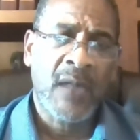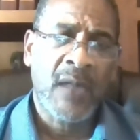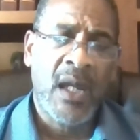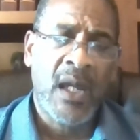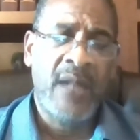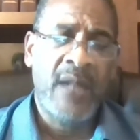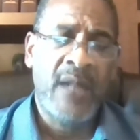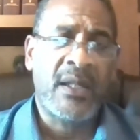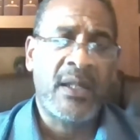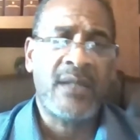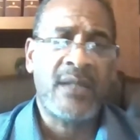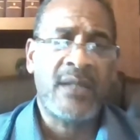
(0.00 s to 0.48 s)

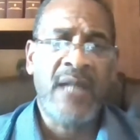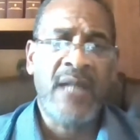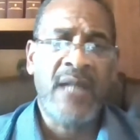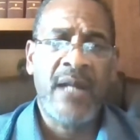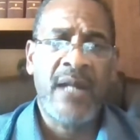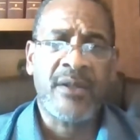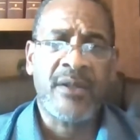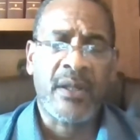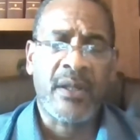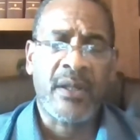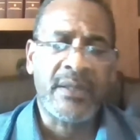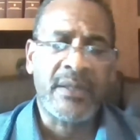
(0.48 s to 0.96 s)
And the
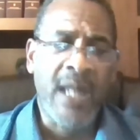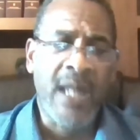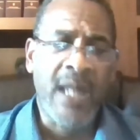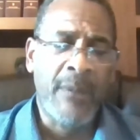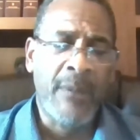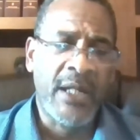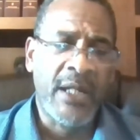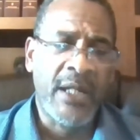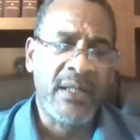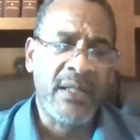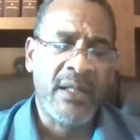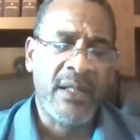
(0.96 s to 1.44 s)
containers are
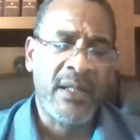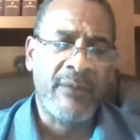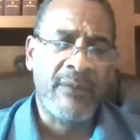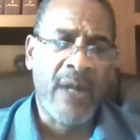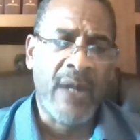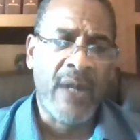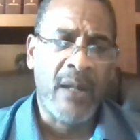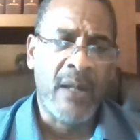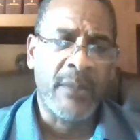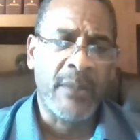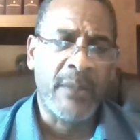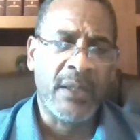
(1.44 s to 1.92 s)
contaminating the
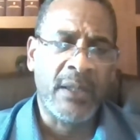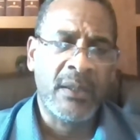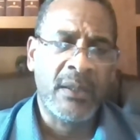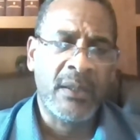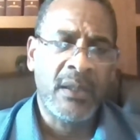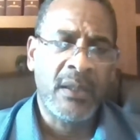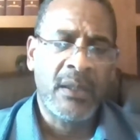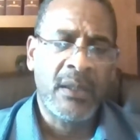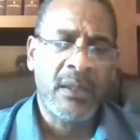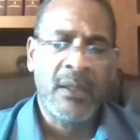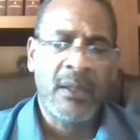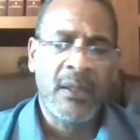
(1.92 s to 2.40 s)
environment.
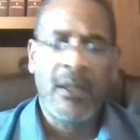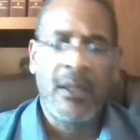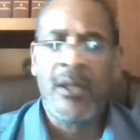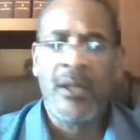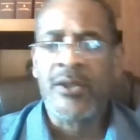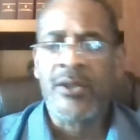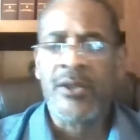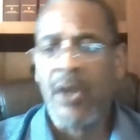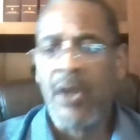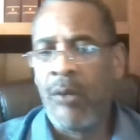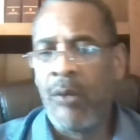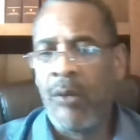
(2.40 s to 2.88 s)

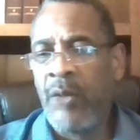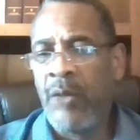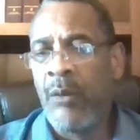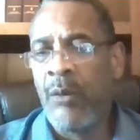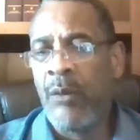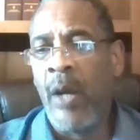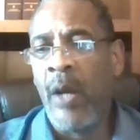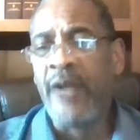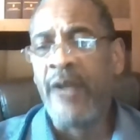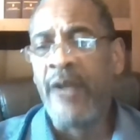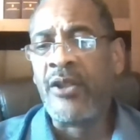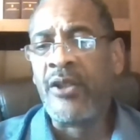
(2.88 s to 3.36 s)
So we
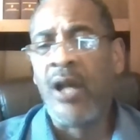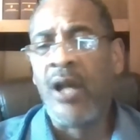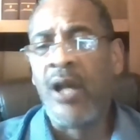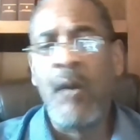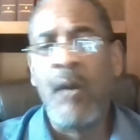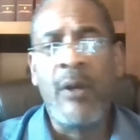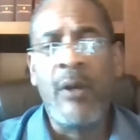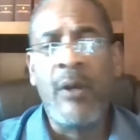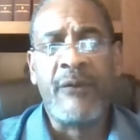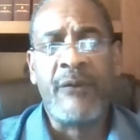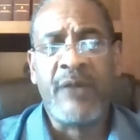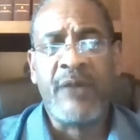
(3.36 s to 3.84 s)
wanted to go
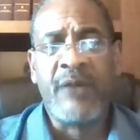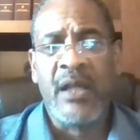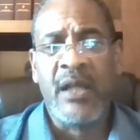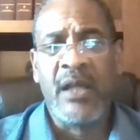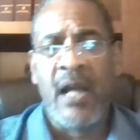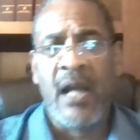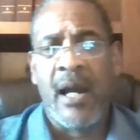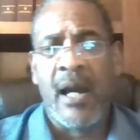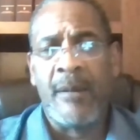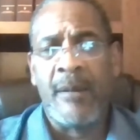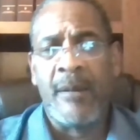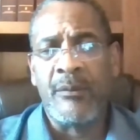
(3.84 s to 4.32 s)
with
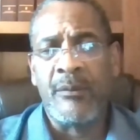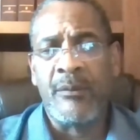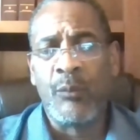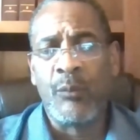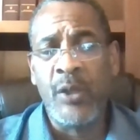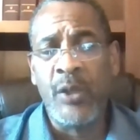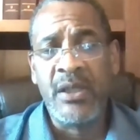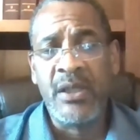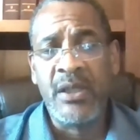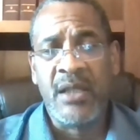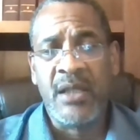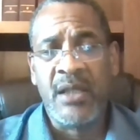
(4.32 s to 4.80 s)
the
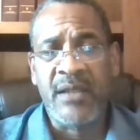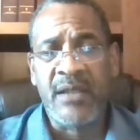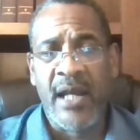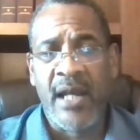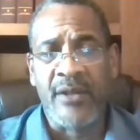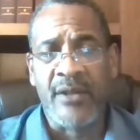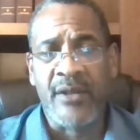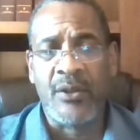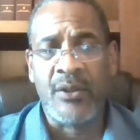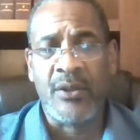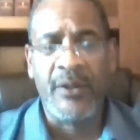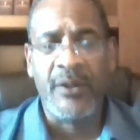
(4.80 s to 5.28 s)
wooden
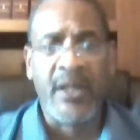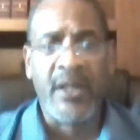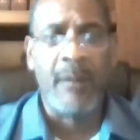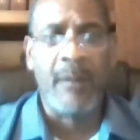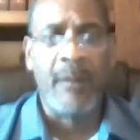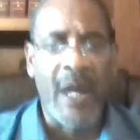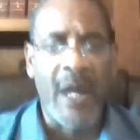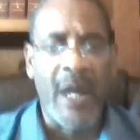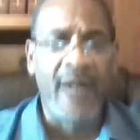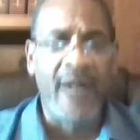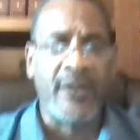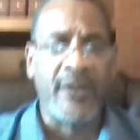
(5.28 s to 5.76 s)
containers. The only thing
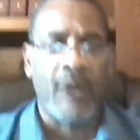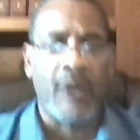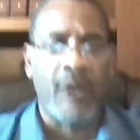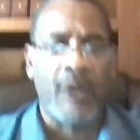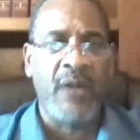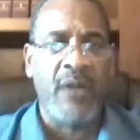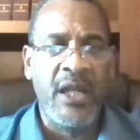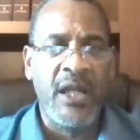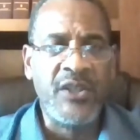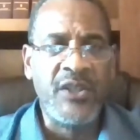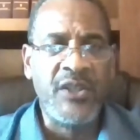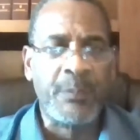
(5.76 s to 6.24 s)
about it, though,
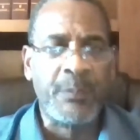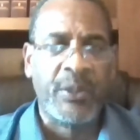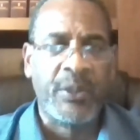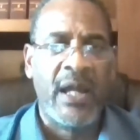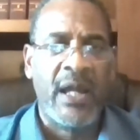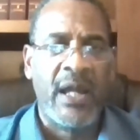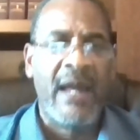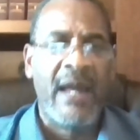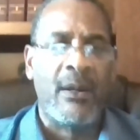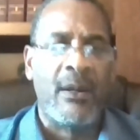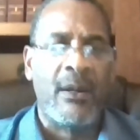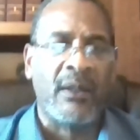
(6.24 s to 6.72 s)
each
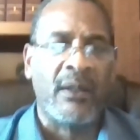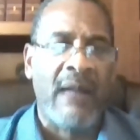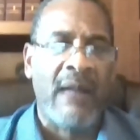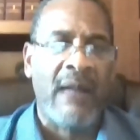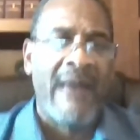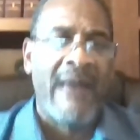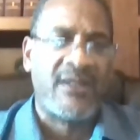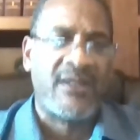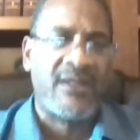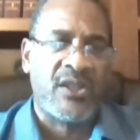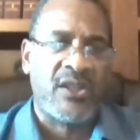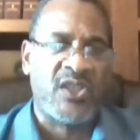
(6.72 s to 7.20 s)
plant
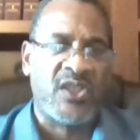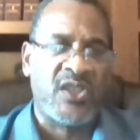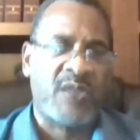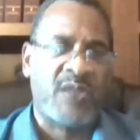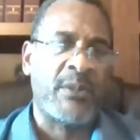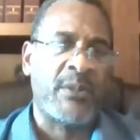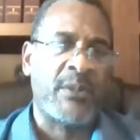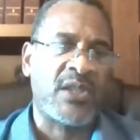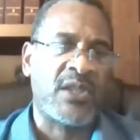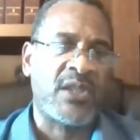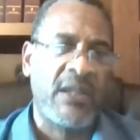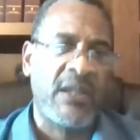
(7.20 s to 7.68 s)
likes a
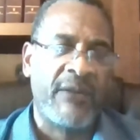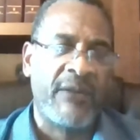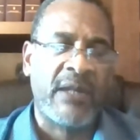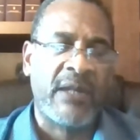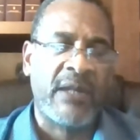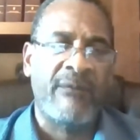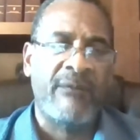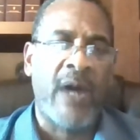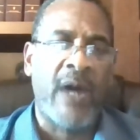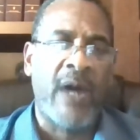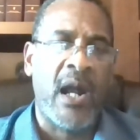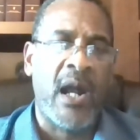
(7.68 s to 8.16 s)
specific
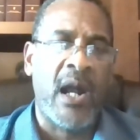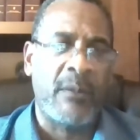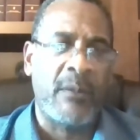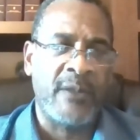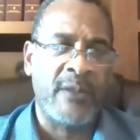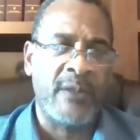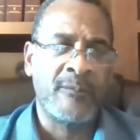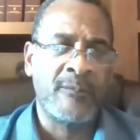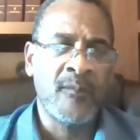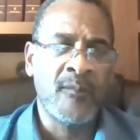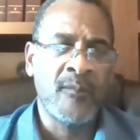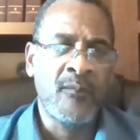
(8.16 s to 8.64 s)

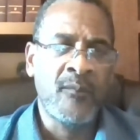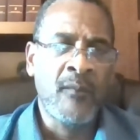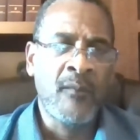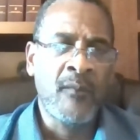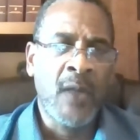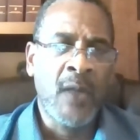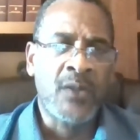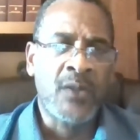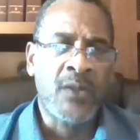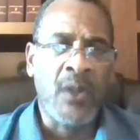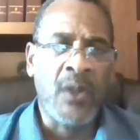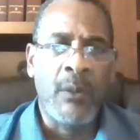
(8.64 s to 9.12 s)
environment.
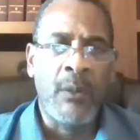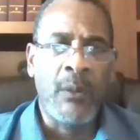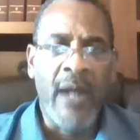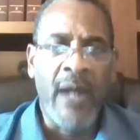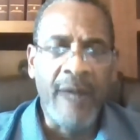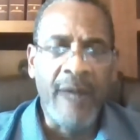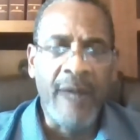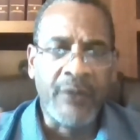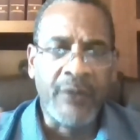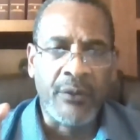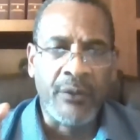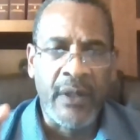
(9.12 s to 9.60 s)
So we
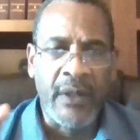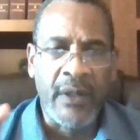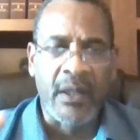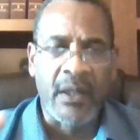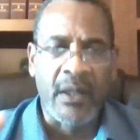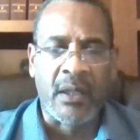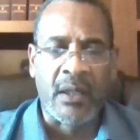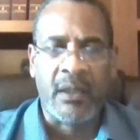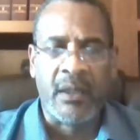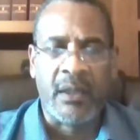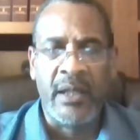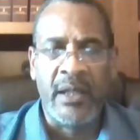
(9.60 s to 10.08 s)
have to create a
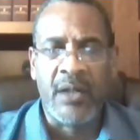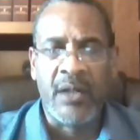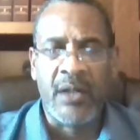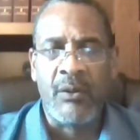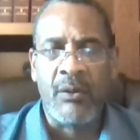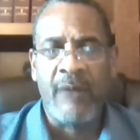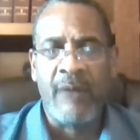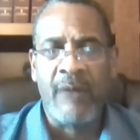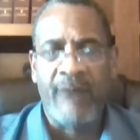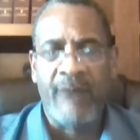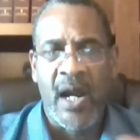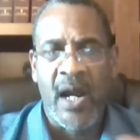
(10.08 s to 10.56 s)

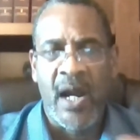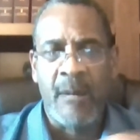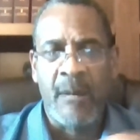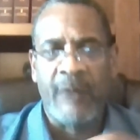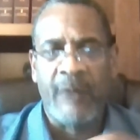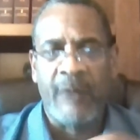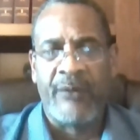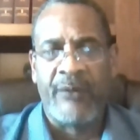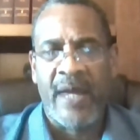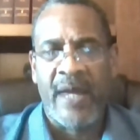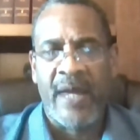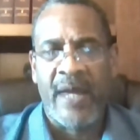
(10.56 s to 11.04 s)
clinical
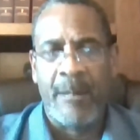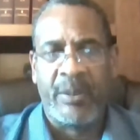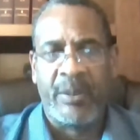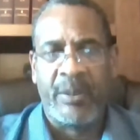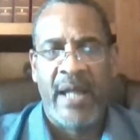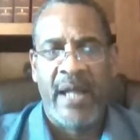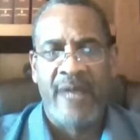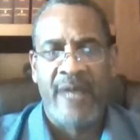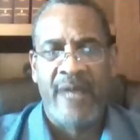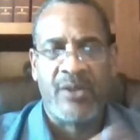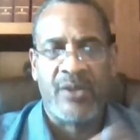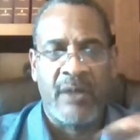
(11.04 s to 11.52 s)
environment for that
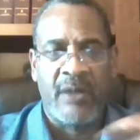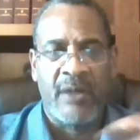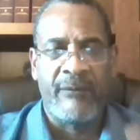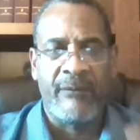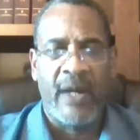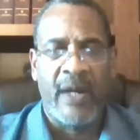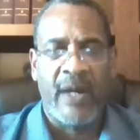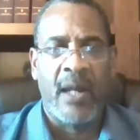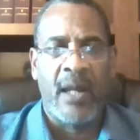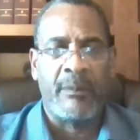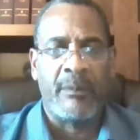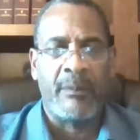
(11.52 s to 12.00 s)
plant to
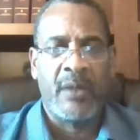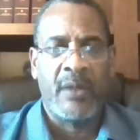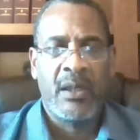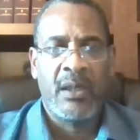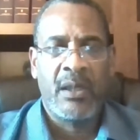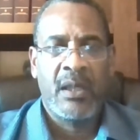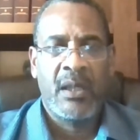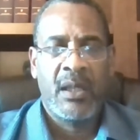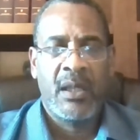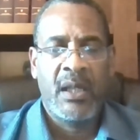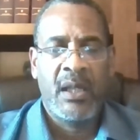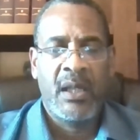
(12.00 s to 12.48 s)
develop
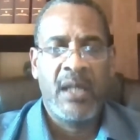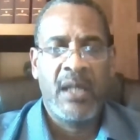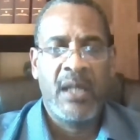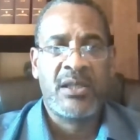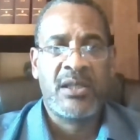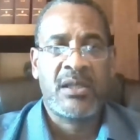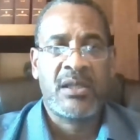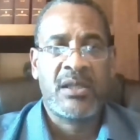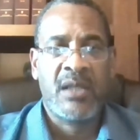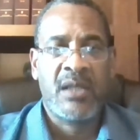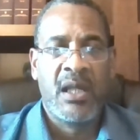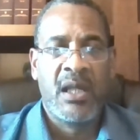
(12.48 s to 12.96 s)

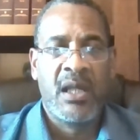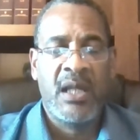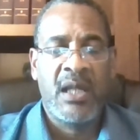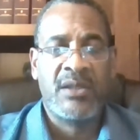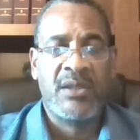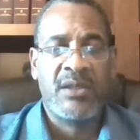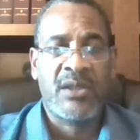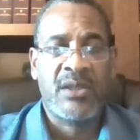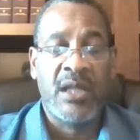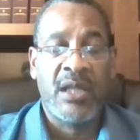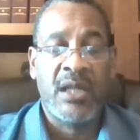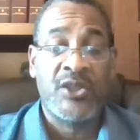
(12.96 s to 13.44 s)
its
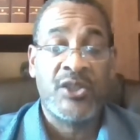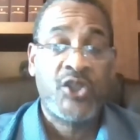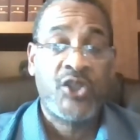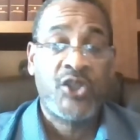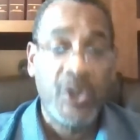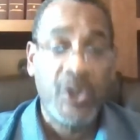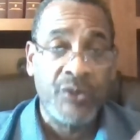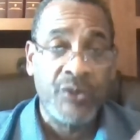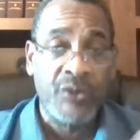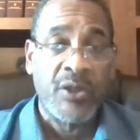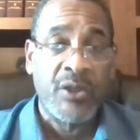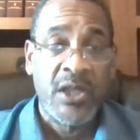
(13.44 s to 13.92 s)

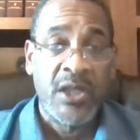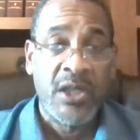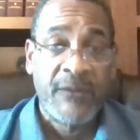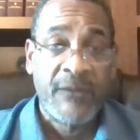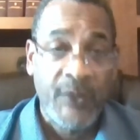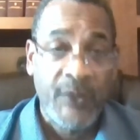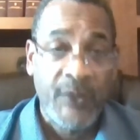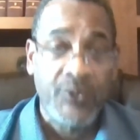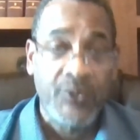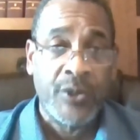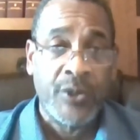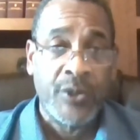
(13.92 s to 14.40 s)
children, its
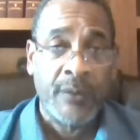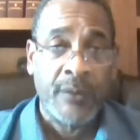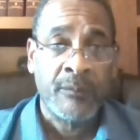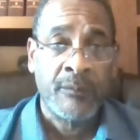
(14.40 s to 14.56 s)
future,